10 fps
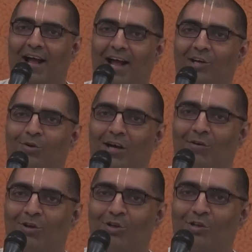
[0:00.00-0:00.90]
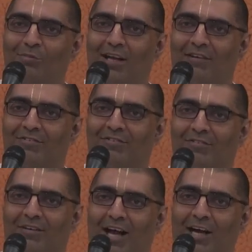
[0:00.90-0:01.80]
I know what I want to do in my life.
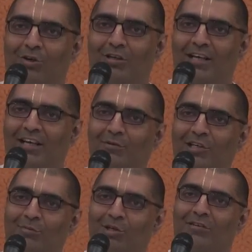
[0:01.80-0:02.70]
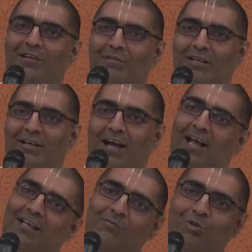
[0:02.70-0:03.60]
I don't need anybody to motivate me.
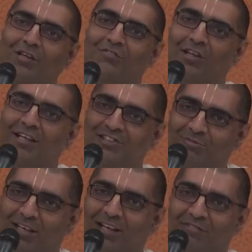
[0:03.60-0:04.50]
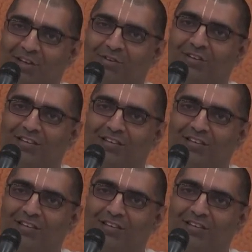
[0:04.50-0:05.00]
I'll keep doing for the rest of my life now.